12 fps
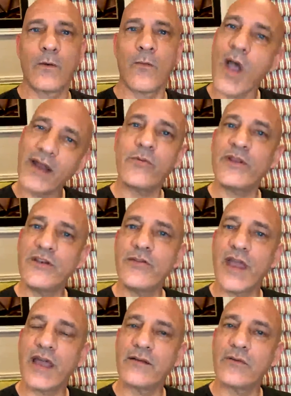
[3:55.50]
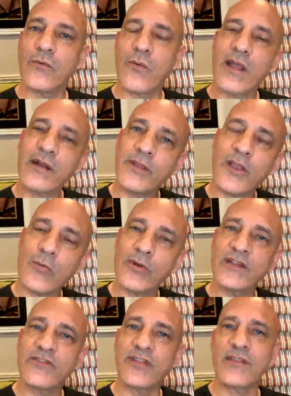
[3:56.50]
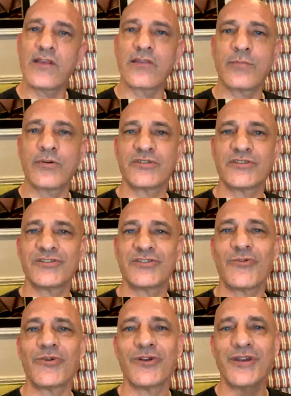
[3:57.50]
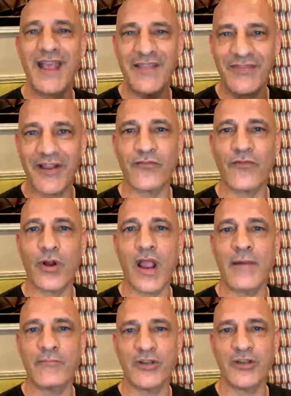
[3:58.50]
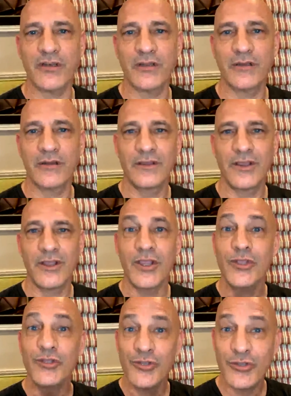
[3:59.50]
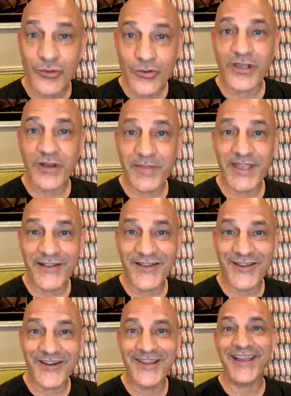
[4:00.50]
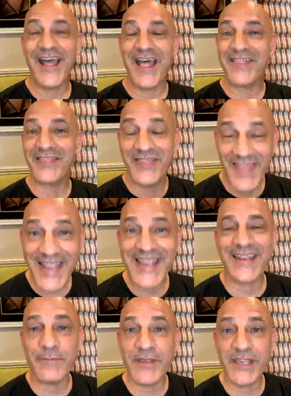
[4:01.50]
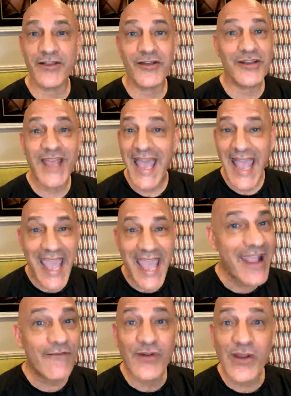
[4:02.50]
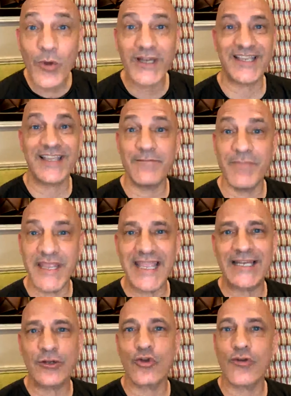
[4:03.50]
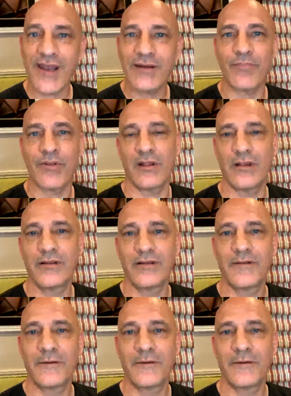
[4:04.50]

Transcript: Why do we do that? Why do we go in and say the other person's no good and therefore I'm good? You can be good. They can be good. Everyone can be incredible.